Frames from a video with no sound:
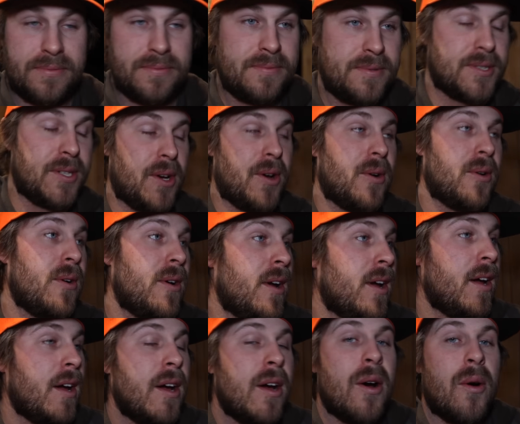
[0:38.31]
So
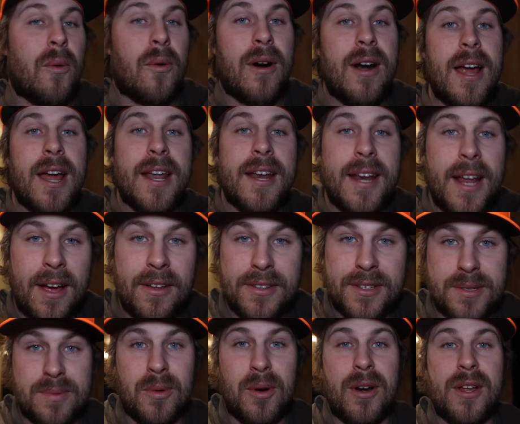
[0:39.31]
we're heading out
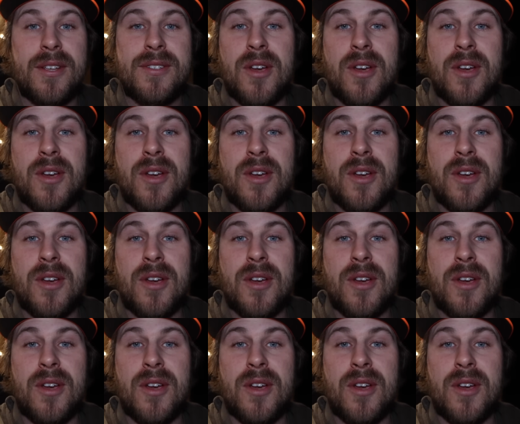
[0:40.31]
this morning.